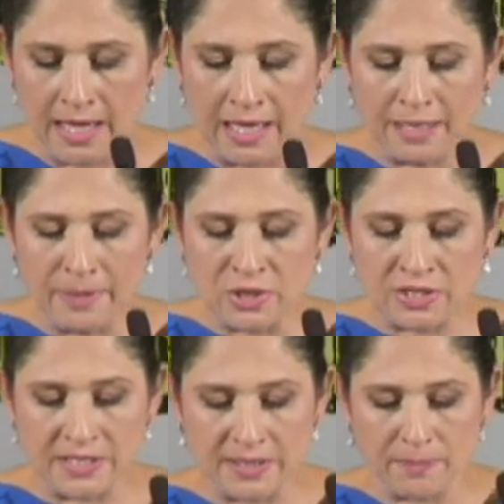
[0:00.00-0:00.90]
And let me
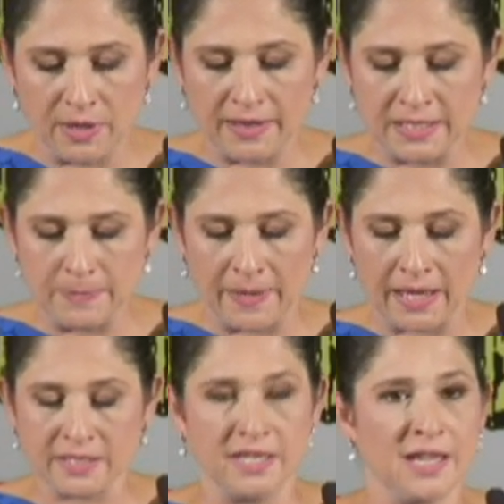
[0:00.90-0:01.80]
just bring this
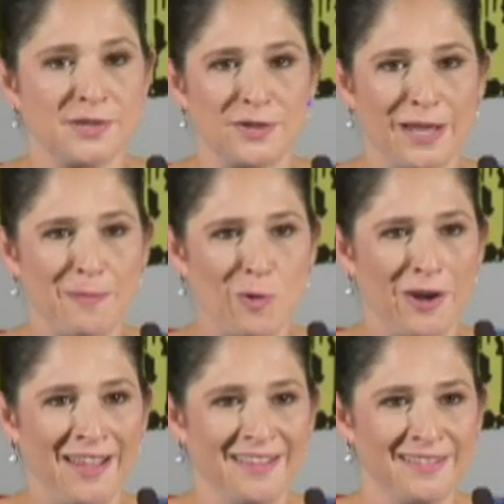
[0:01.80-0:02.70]
back to yesterday
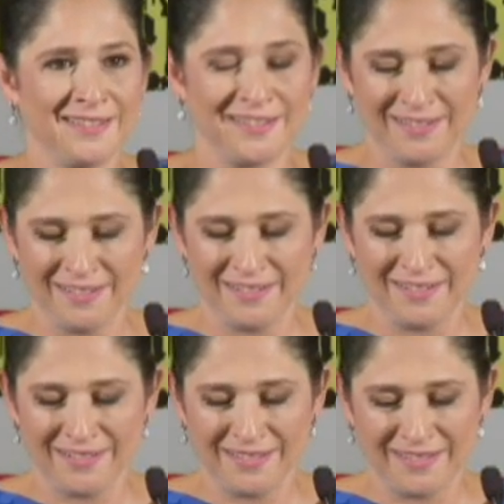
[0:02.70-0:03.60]
morning.
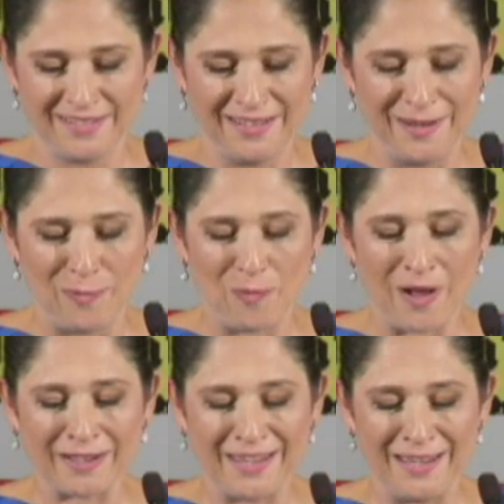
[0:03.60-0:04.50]
You know,
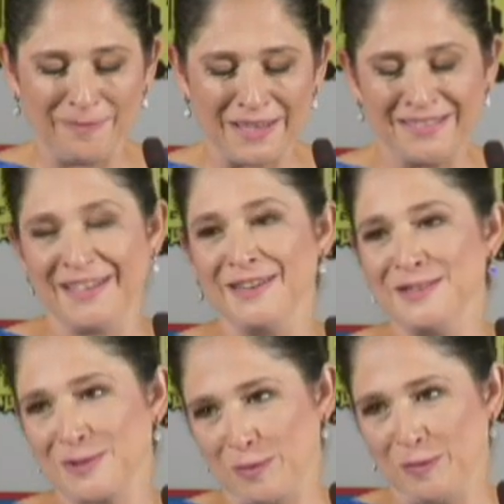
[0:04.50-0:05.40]
walking my son
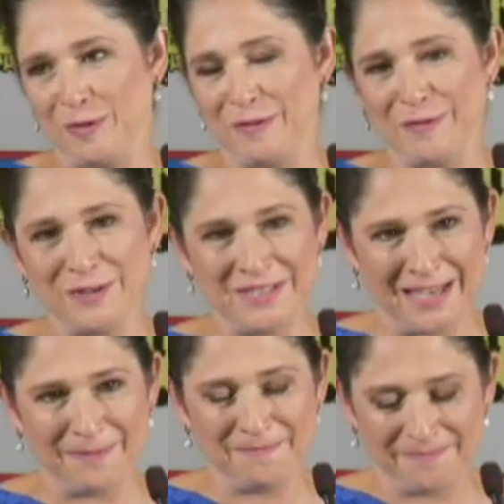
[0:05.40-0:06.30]
to school for the first
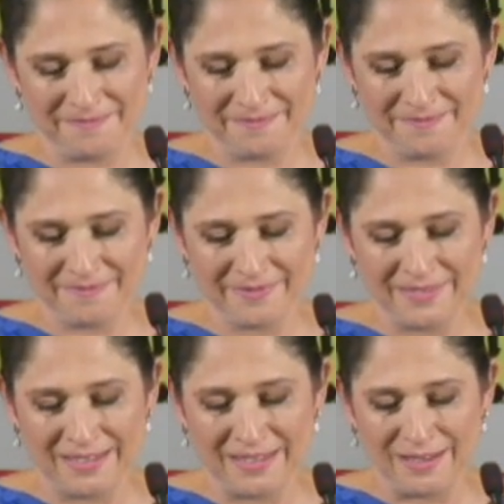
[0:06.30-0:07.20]
time.
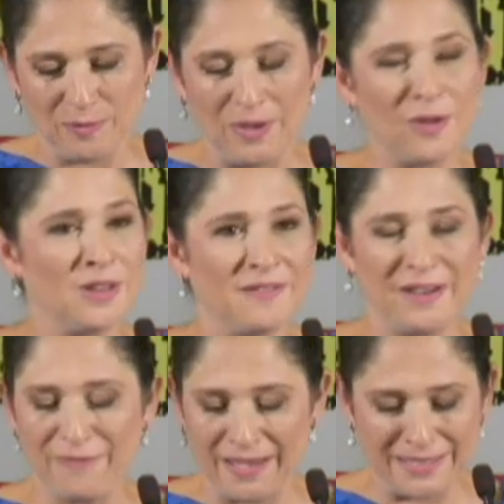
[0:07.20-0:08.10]
We don't live
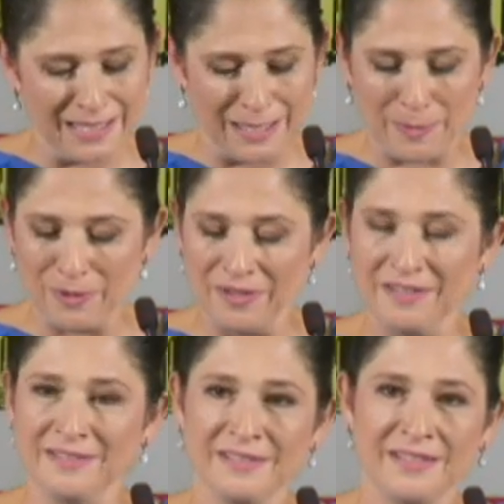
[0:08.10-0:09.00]
in a fancy
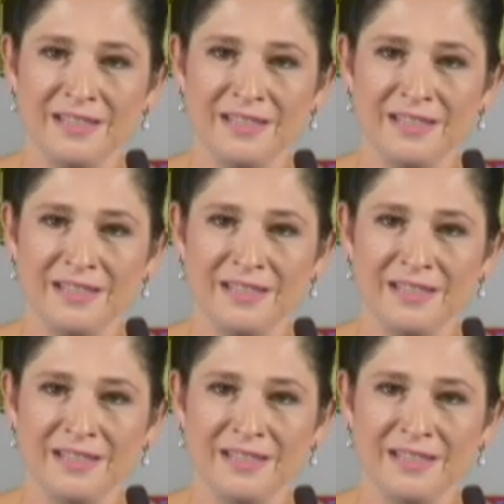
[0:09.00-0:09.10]
neighborhood,